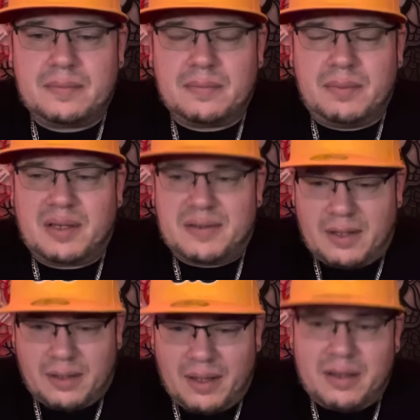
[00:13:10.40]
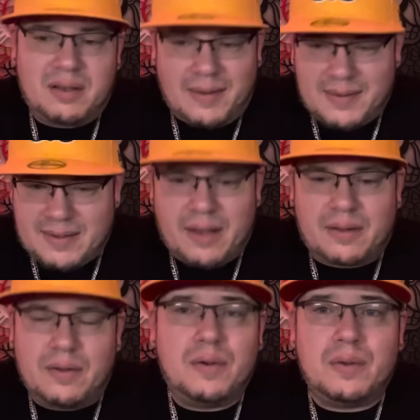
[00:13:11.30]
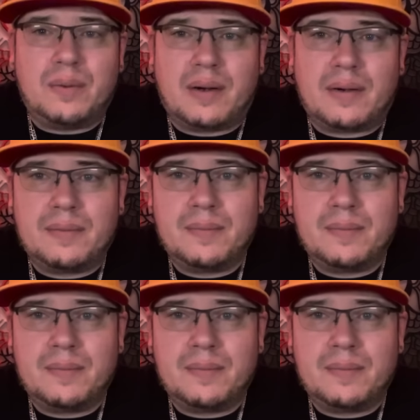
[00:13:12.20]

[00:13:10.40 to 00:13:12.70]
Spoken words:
Because they like exactly who you are.